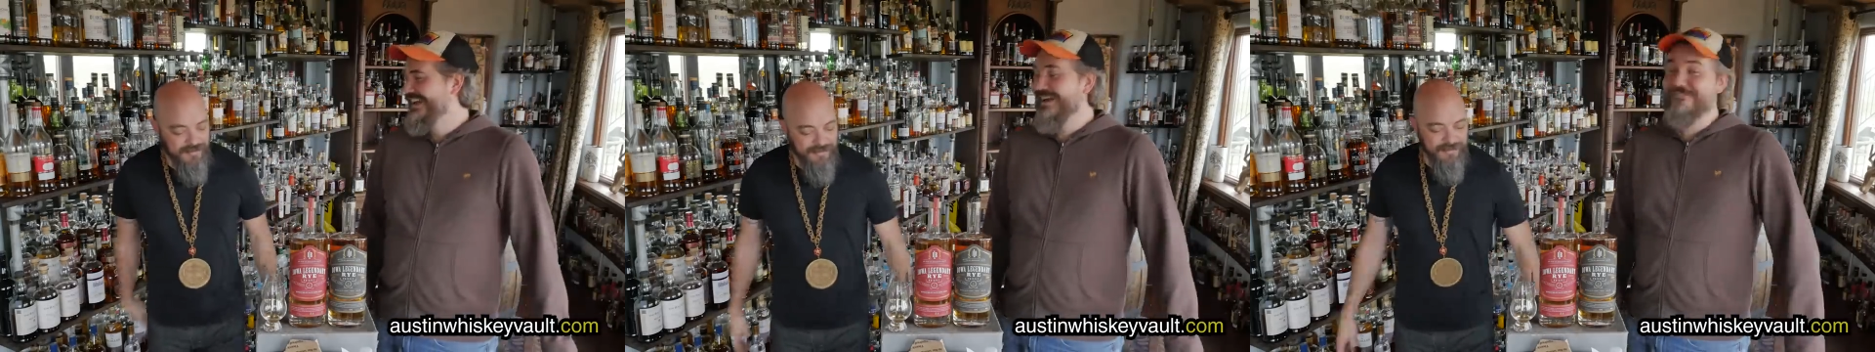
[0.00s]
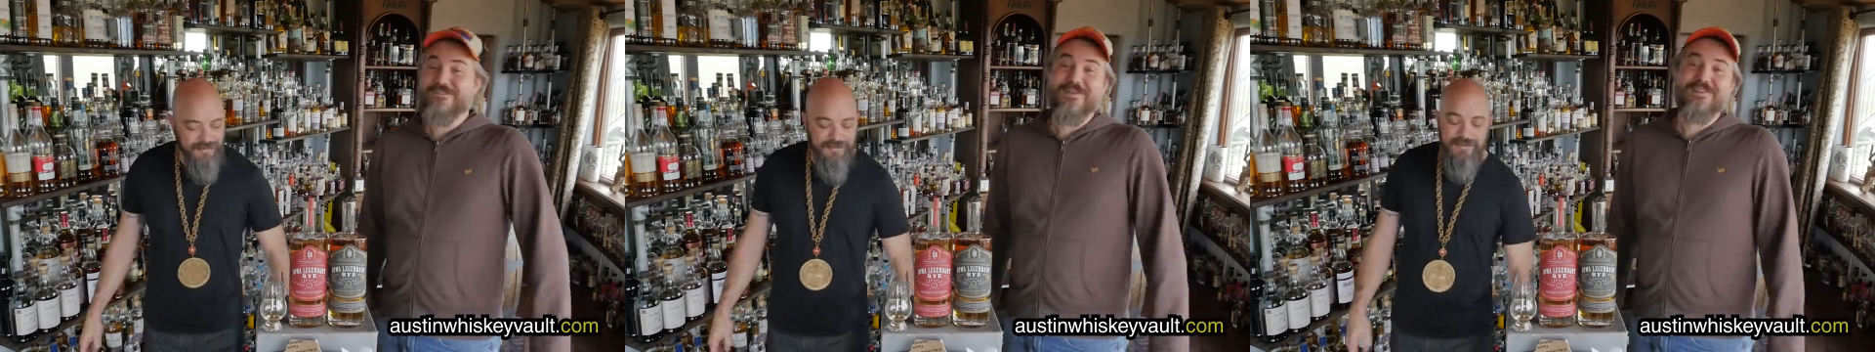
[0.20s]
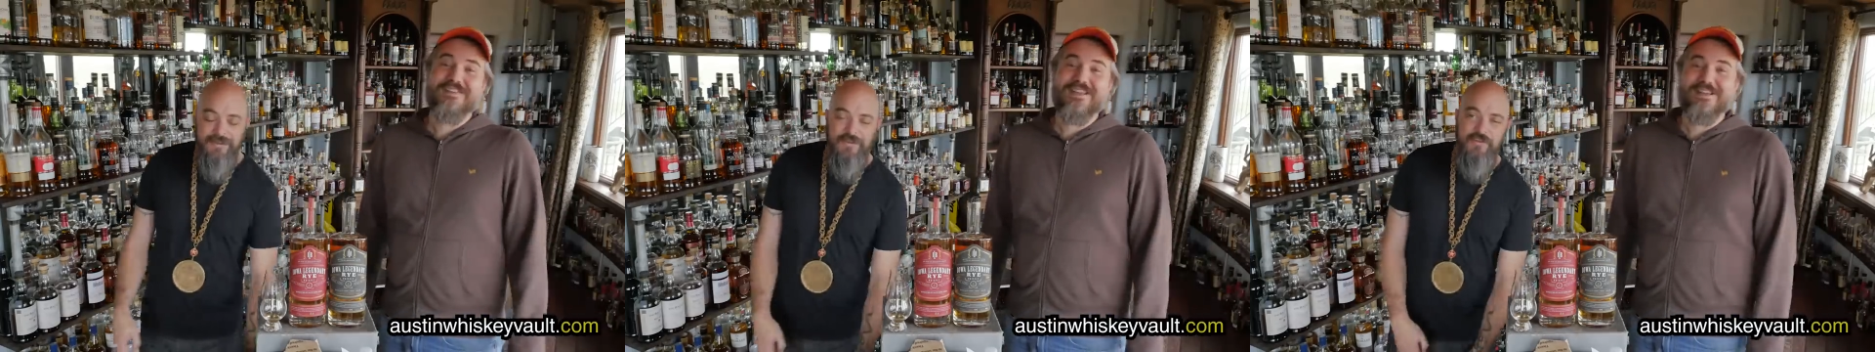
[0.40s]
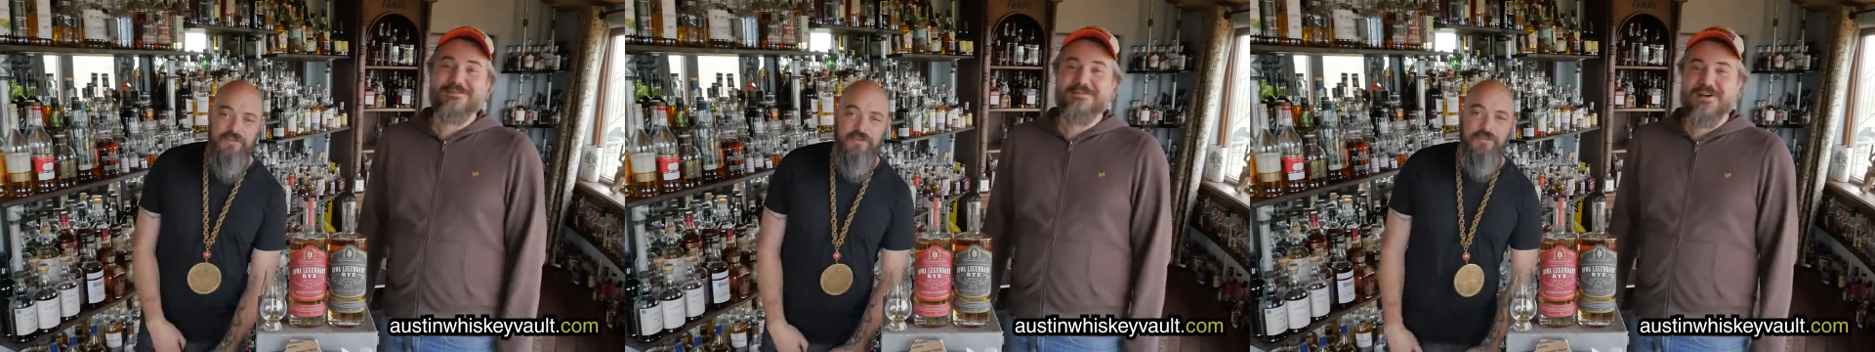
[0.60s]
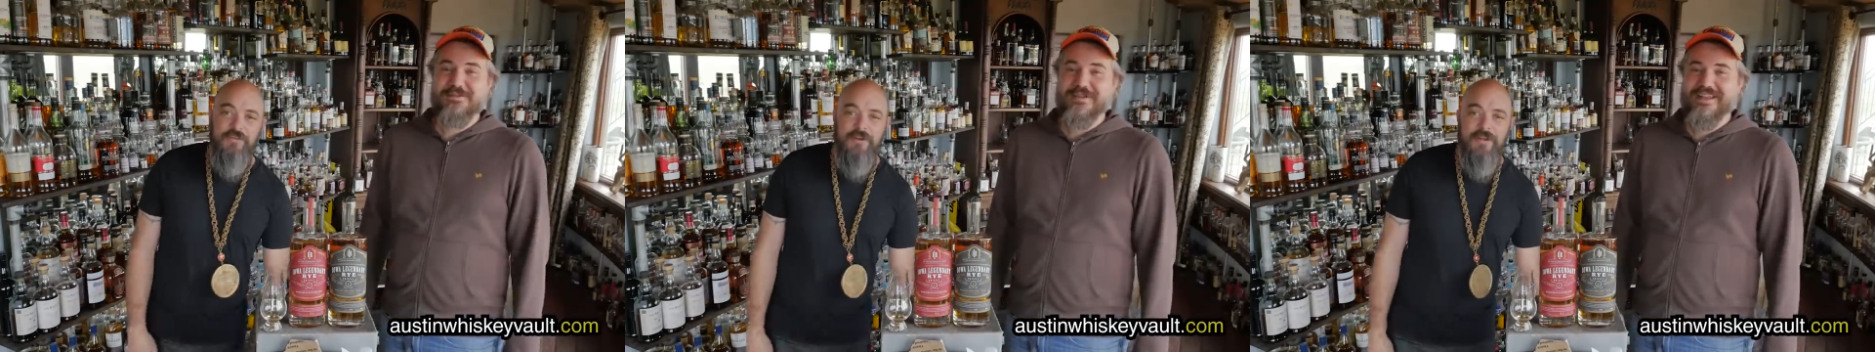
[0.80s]
Speaker 1: I feel like it's just
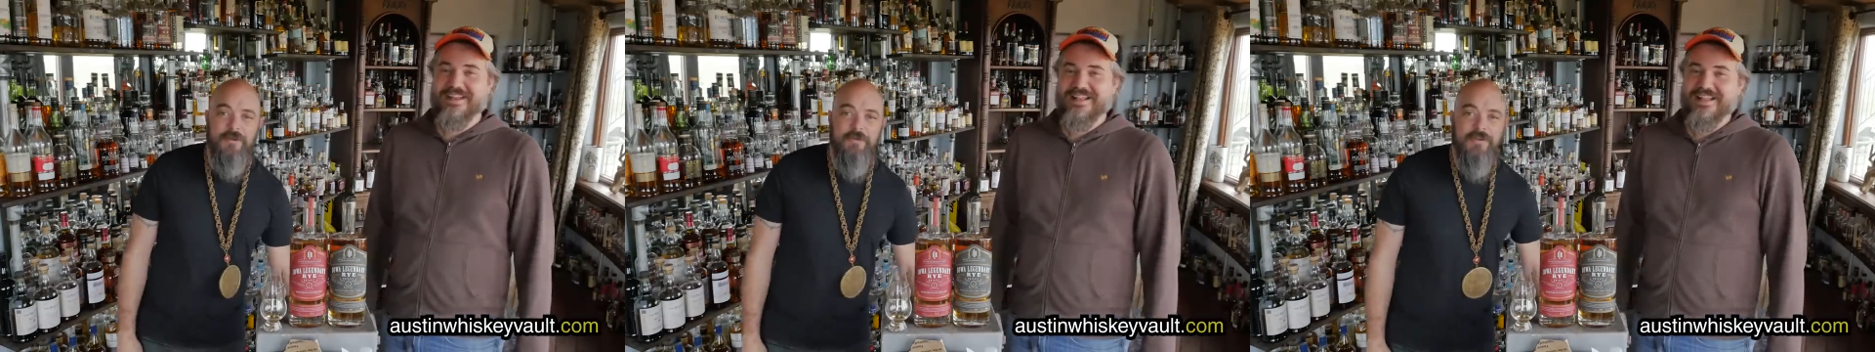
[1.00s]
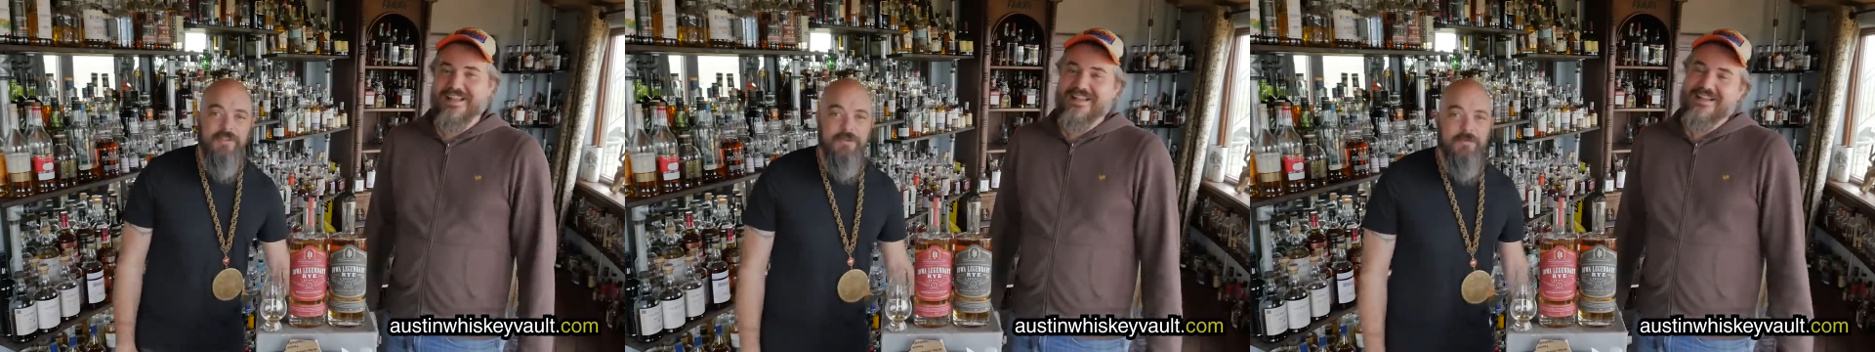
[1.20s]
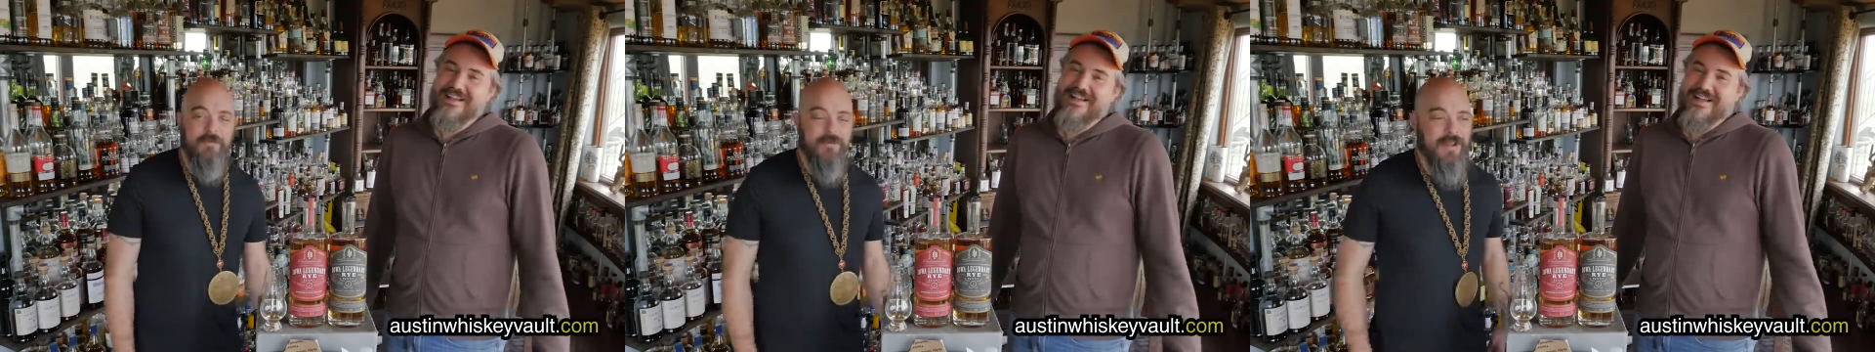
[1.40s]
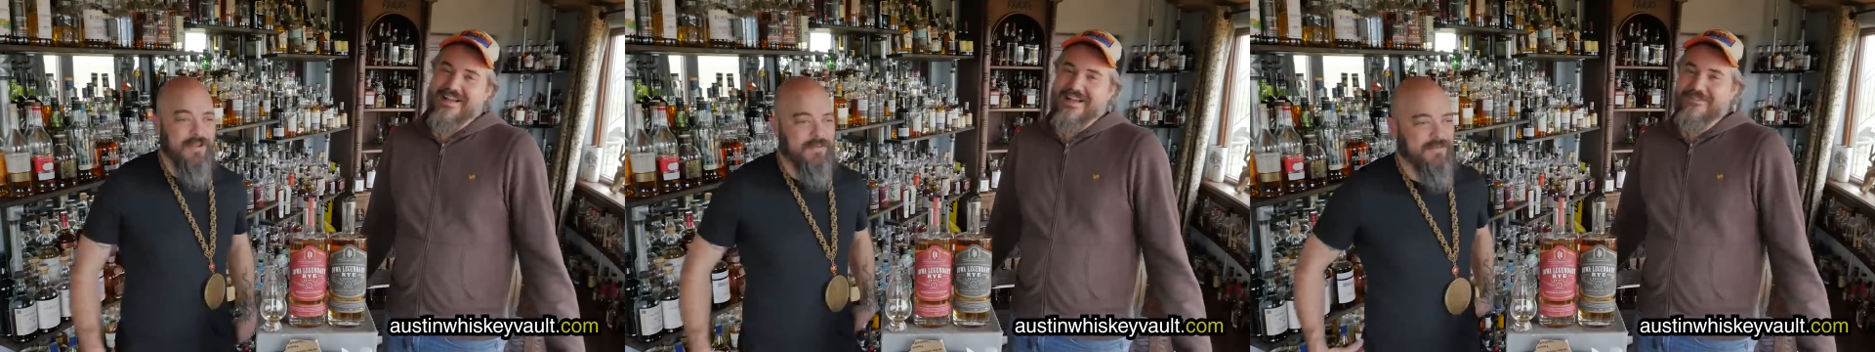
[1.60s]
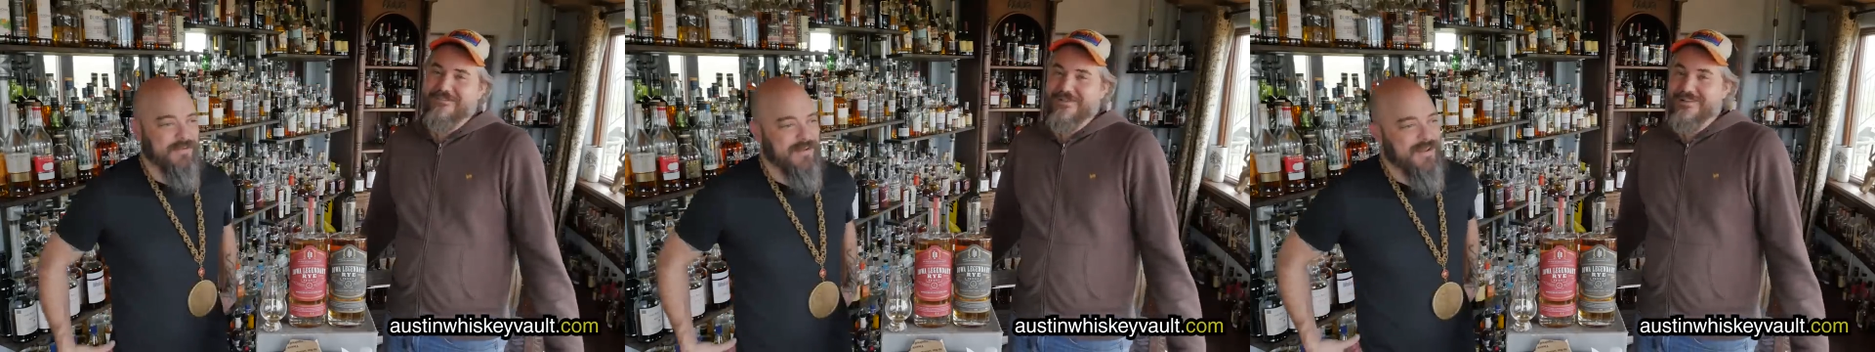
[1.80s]
moment. drinking whiskey with Rex.
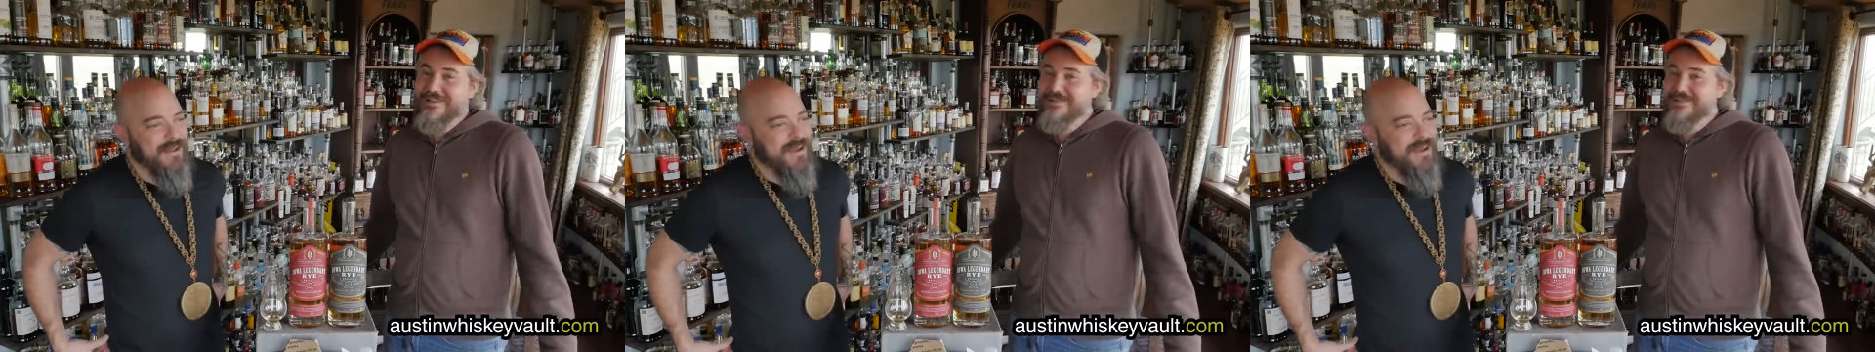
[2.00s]
I feel